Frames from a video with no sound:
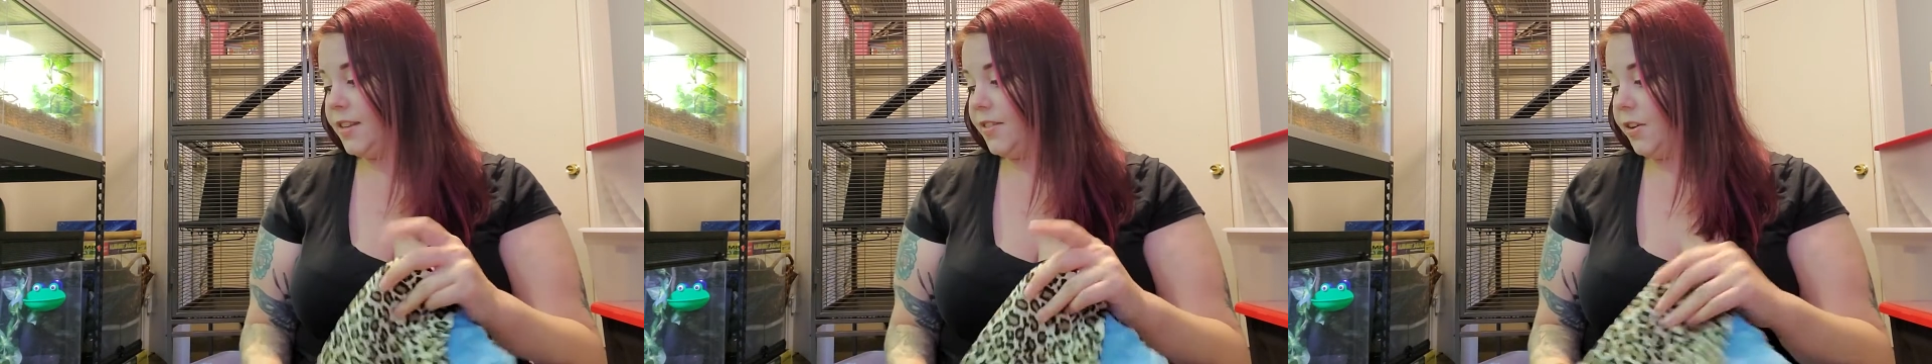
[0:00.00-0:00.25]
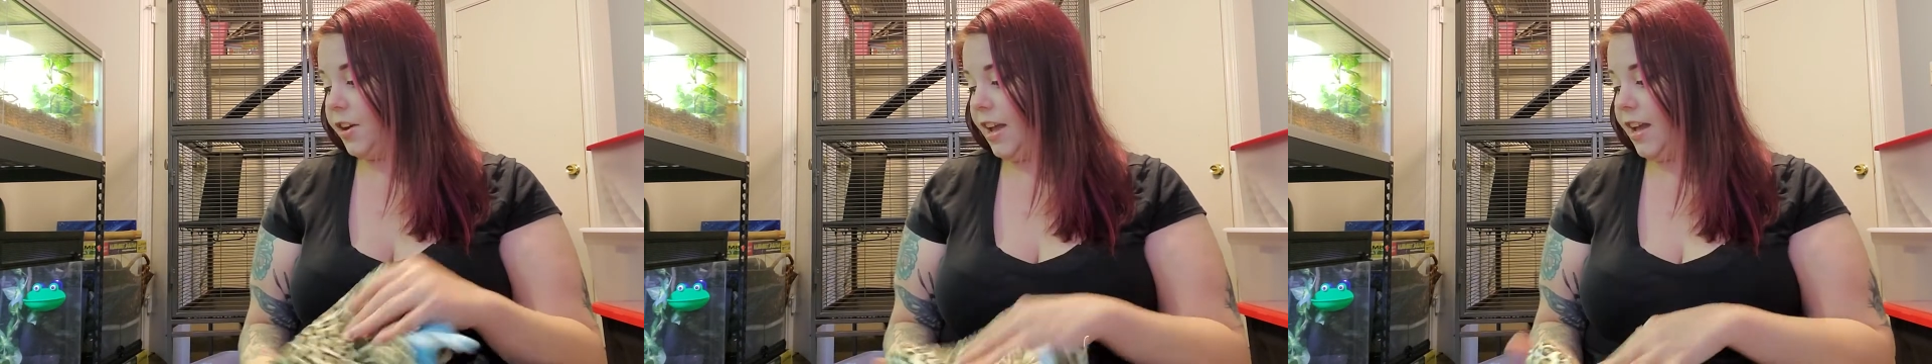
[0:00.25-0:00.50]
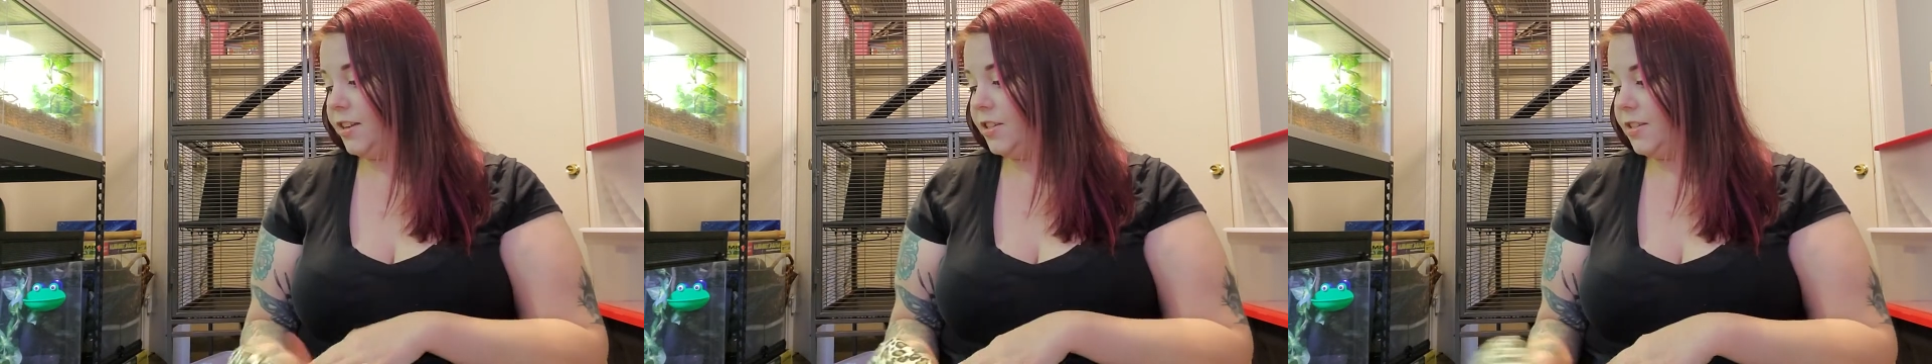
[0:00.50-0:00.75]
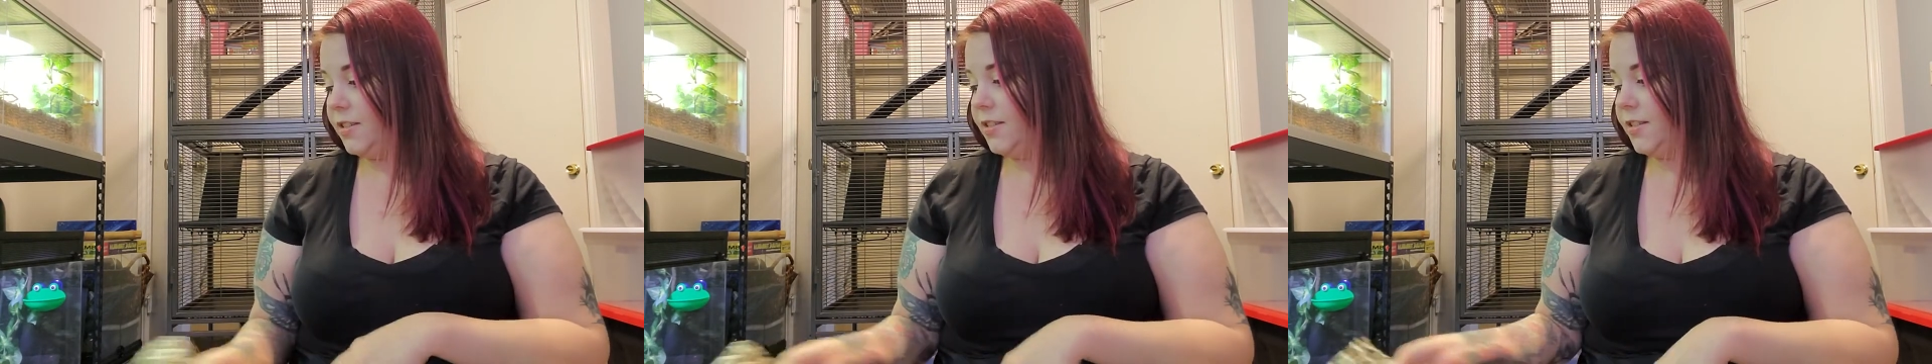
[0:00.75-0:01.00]
in their
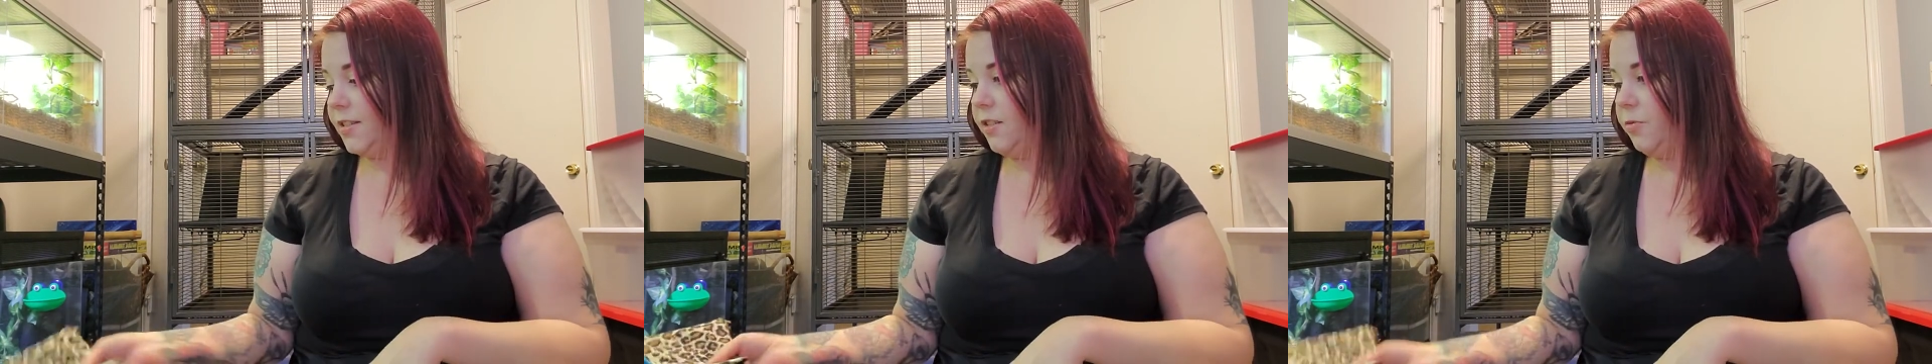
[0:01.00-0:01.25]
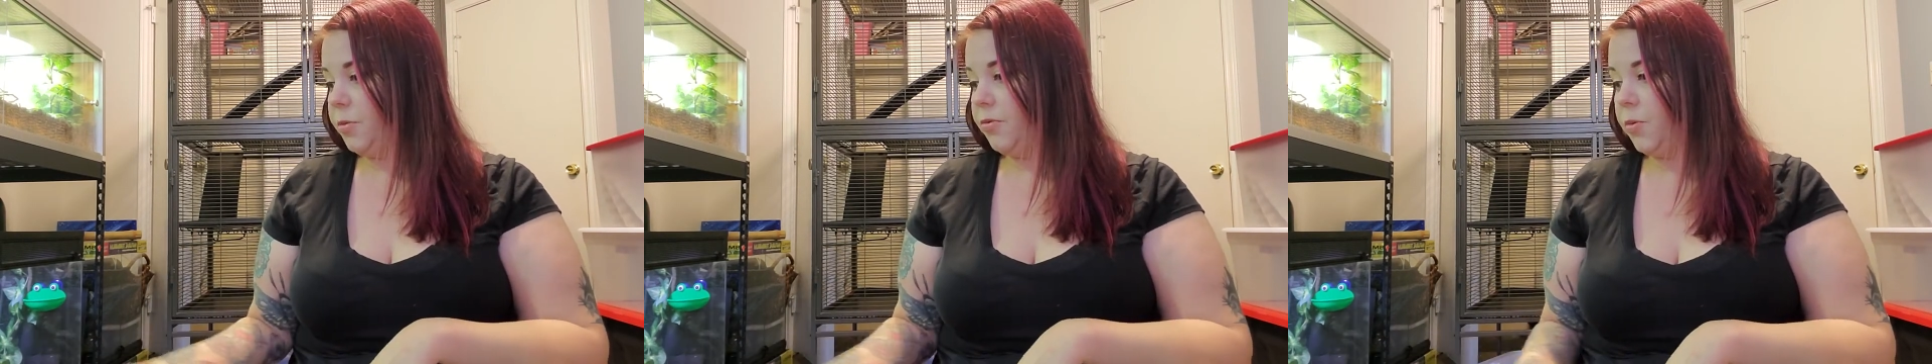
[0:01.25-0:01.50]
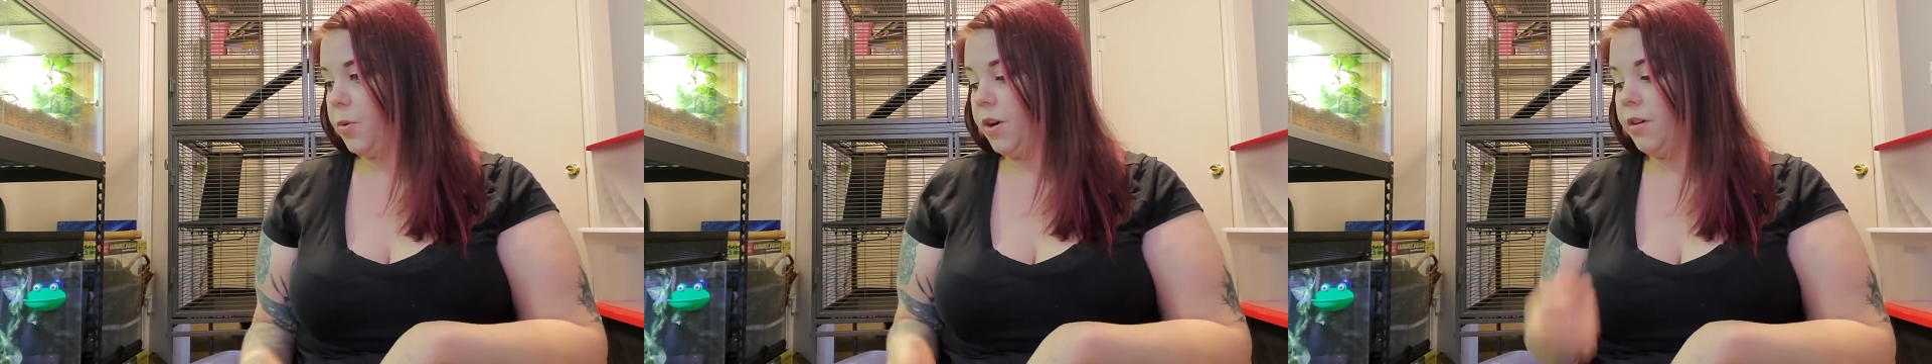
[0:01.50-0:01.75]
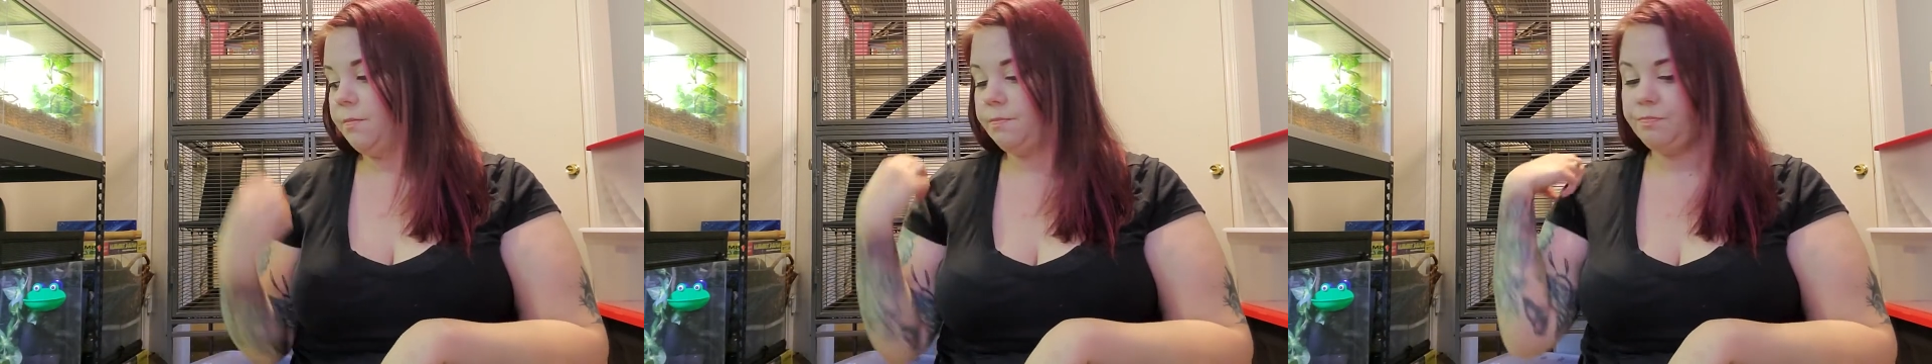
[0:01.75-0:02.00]
cages and stuff
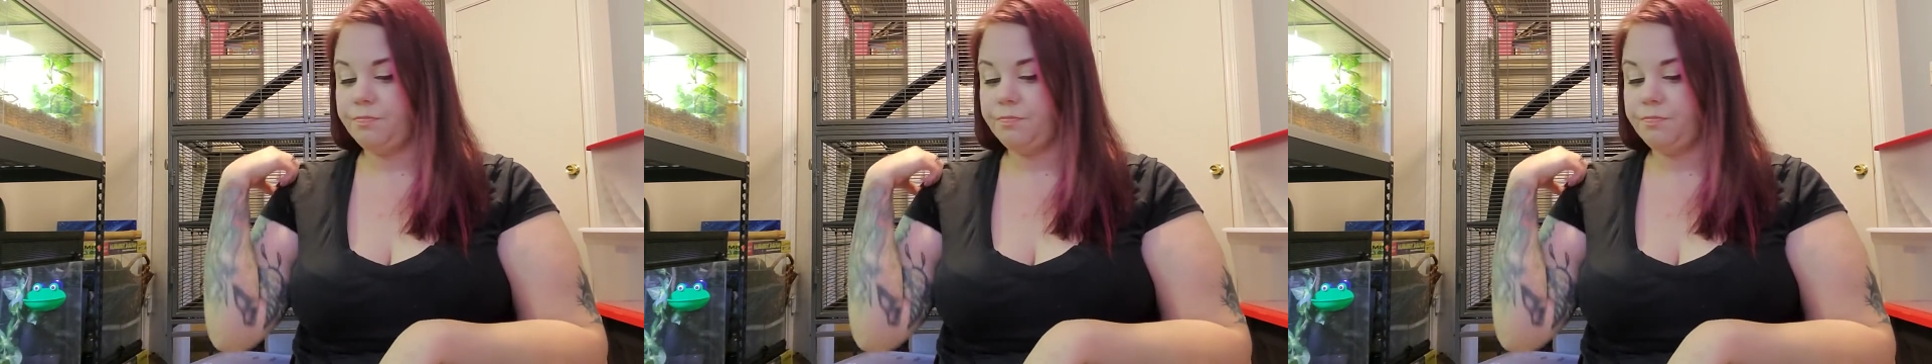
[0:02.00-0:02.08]
before